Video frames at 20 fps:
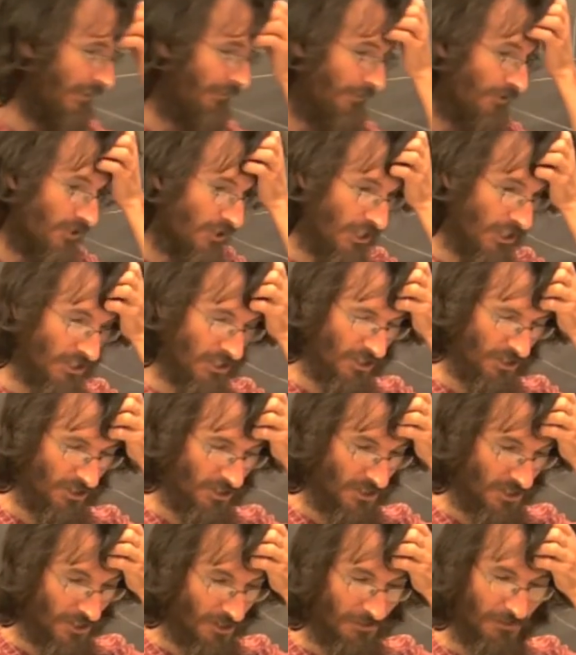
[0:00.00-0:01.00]
if you just, the
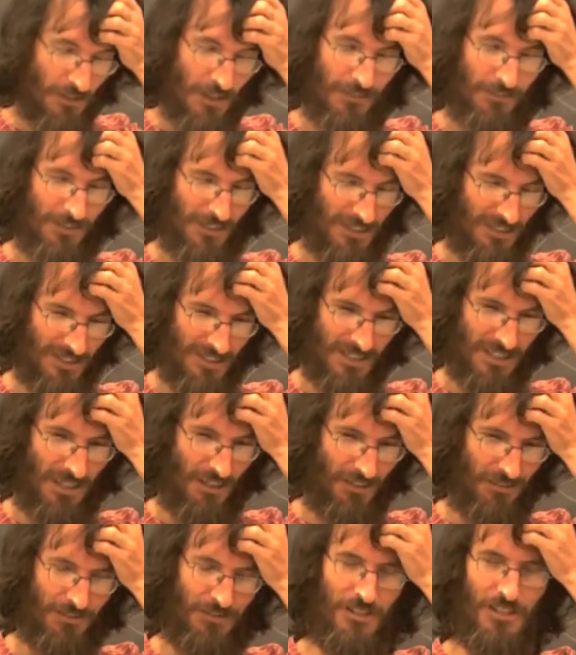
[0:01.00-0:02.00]
surf graphic
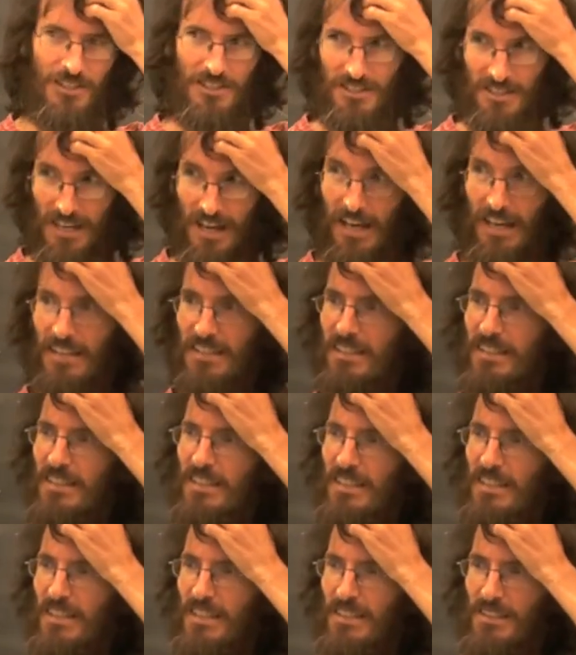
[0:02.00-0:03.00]
itself does not
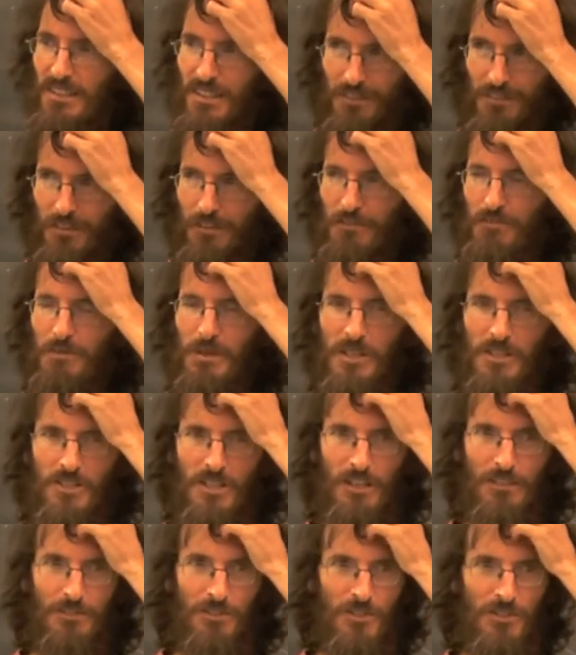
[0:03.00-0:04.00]
give you
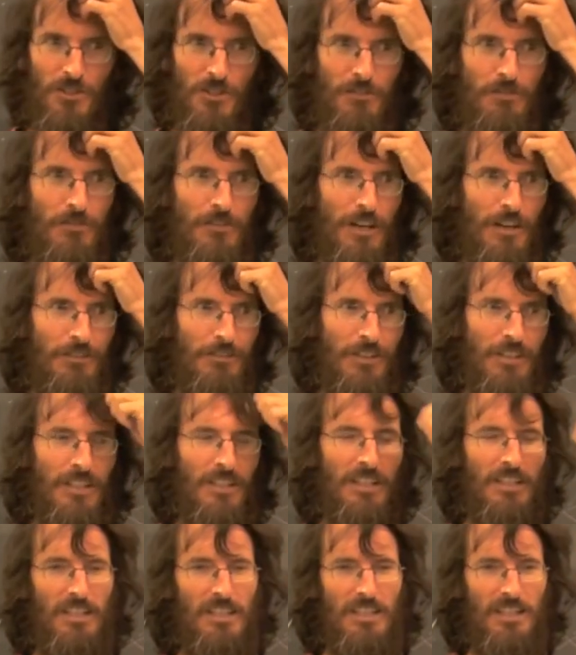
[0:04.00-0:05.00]
information. If the surf graphic
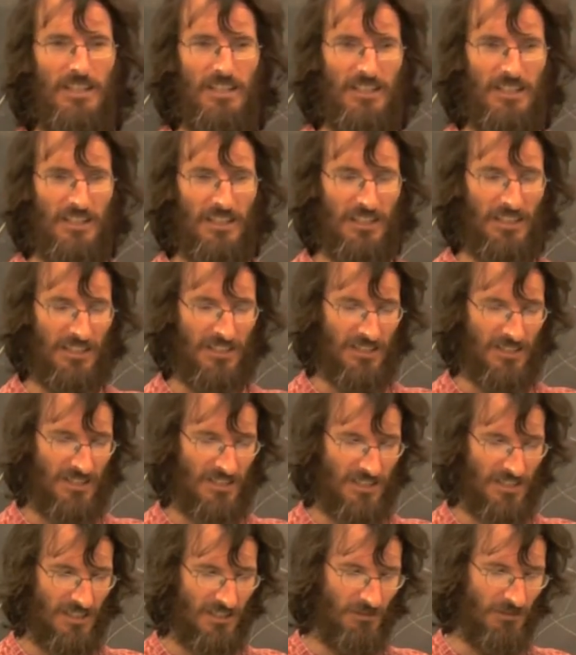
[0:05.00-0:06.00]

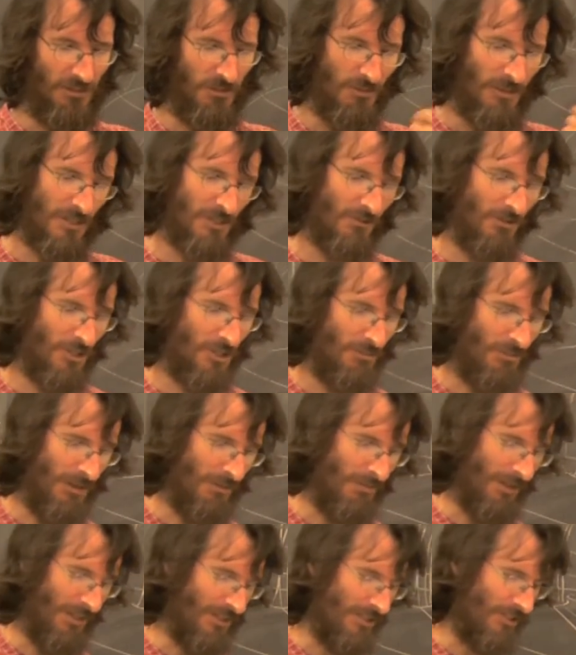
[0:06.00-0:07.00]
is, well, it depends on what you
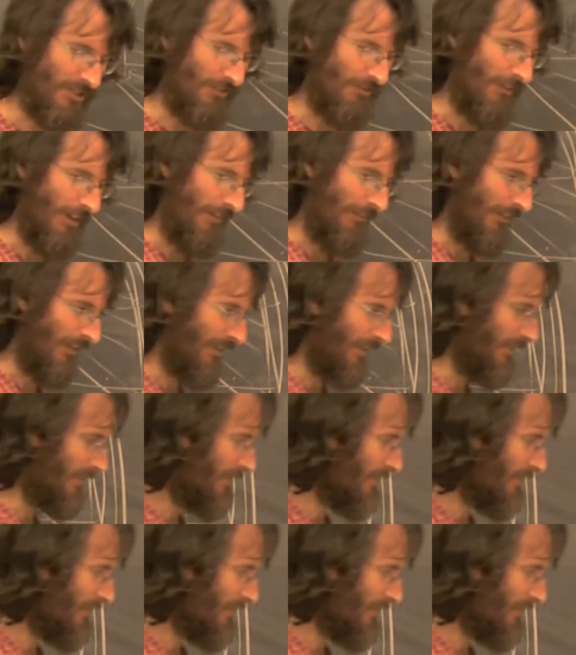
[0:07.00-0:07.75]
mean by the surf graphic. The